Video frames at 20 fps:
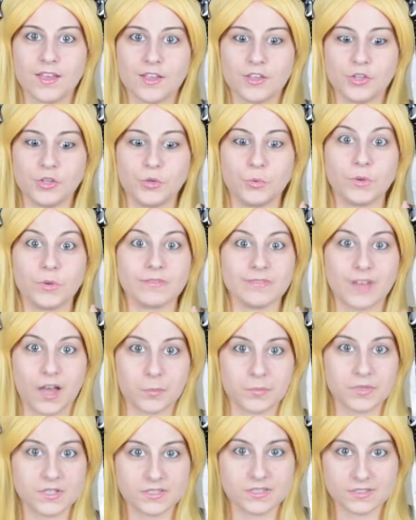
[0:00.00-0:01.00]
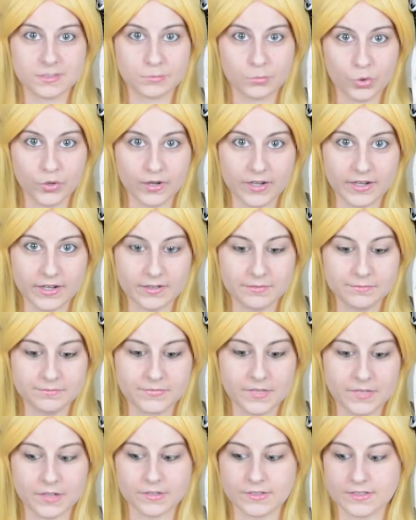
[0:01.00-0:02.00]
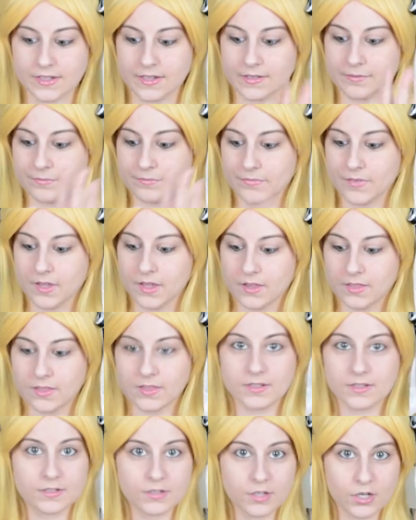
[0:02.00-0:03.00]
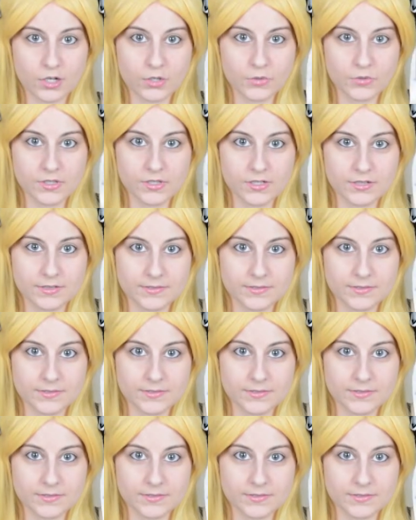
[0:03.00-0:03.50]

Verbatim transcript: You will not be disappointed. I'll say this coat